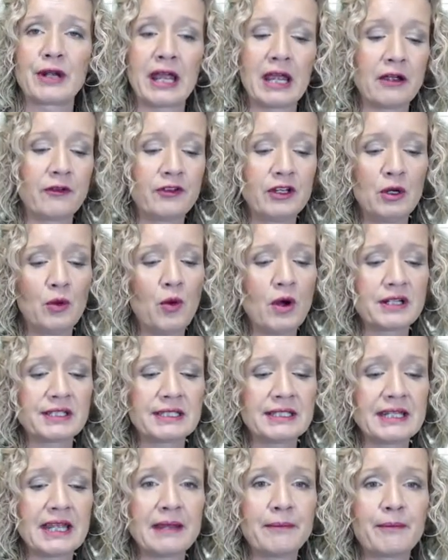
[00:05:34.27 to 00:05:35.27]
Now, if you
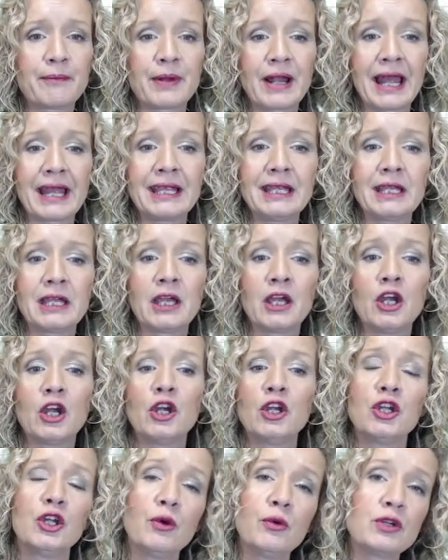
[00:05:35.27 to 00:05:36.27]
wanted a blank,
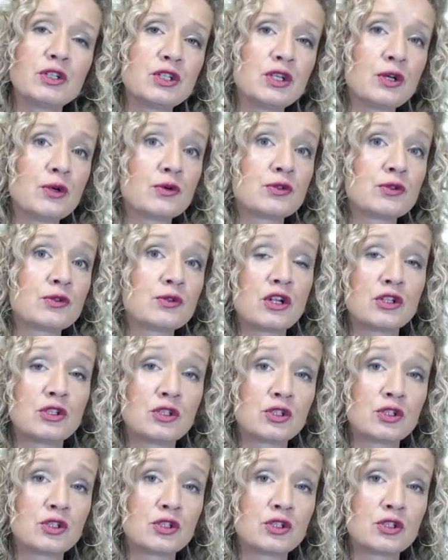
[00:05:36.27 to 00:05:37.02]
you would use